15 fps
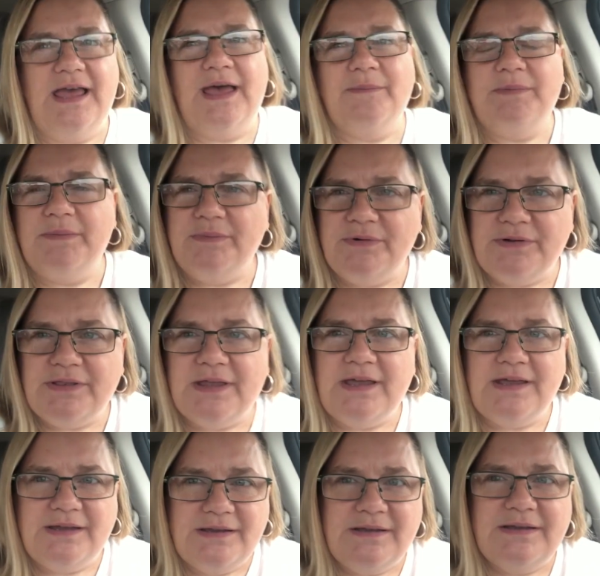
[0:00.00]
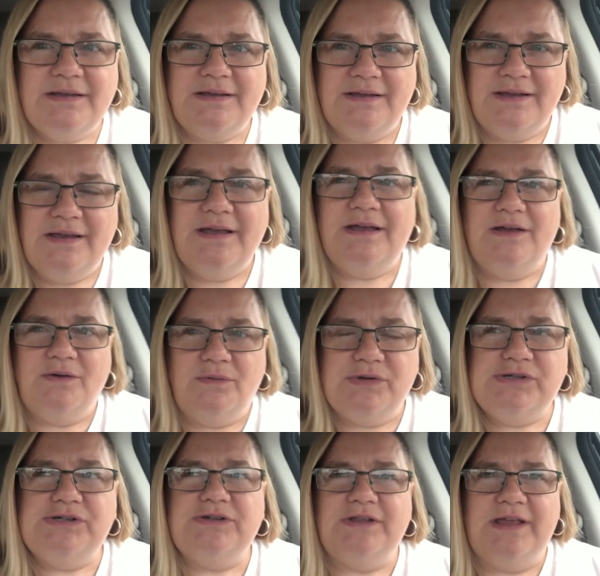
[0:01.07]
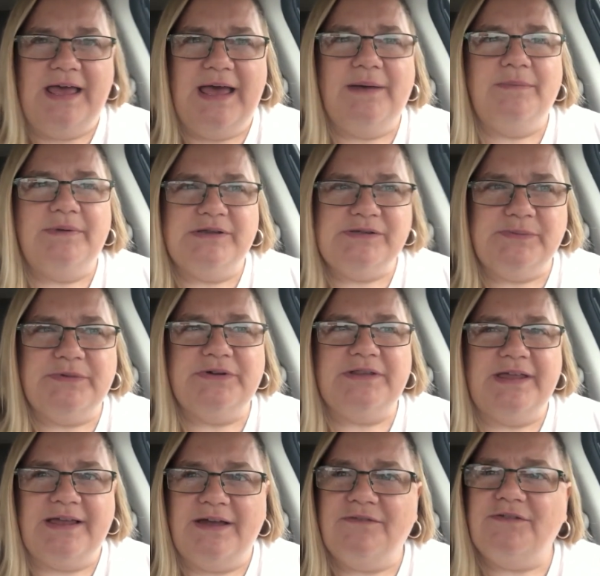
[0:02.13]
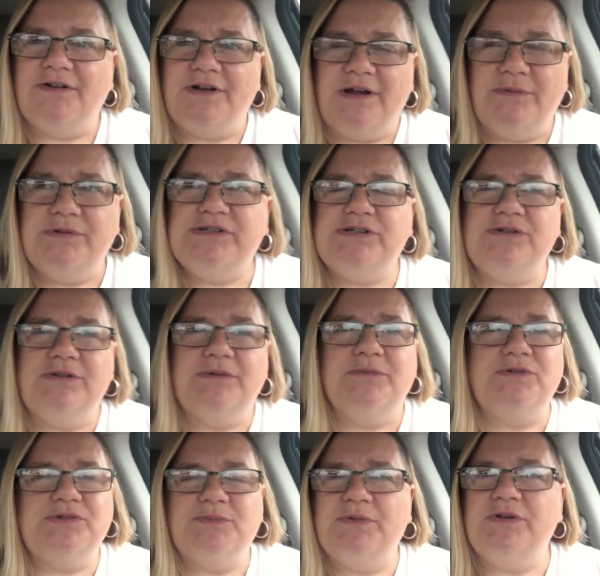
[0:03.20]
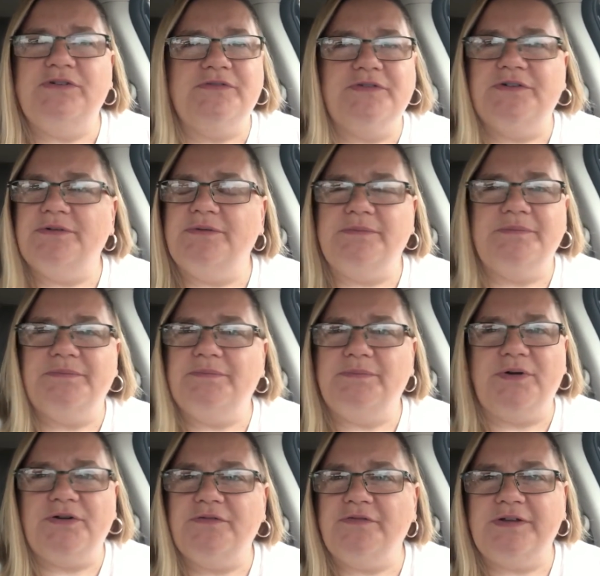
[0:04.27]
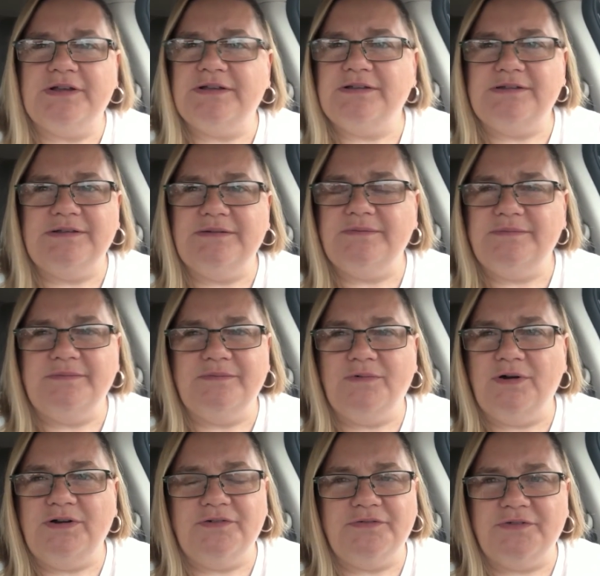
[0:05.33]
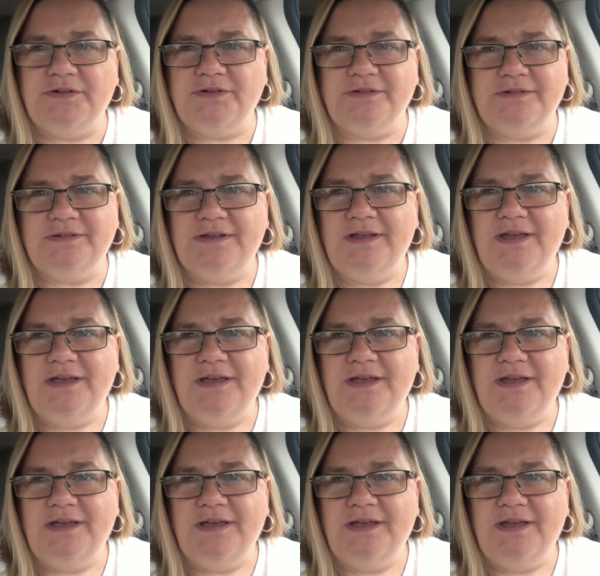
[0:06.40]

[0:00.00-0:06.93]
Happy birthday. Wish you the happiest birthday ever. I wish you the most beautiful, perfect, wonderful